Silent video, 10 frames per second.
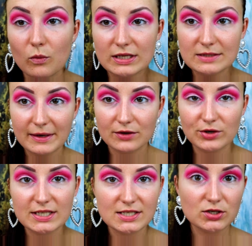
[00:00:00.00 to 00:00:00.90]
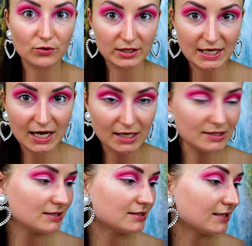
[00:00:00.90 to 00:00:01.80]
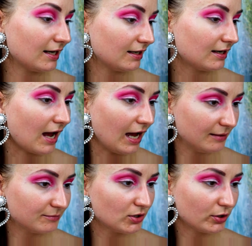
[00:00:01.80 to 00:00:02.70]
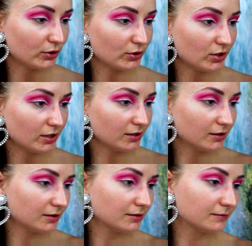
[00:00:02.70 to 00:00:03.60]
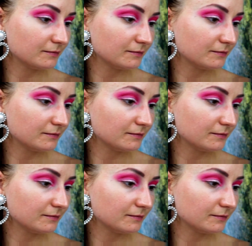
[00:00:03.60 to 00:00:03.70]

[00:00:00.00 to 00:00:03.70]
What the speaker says: Once my crease is already cut, then I'm gonna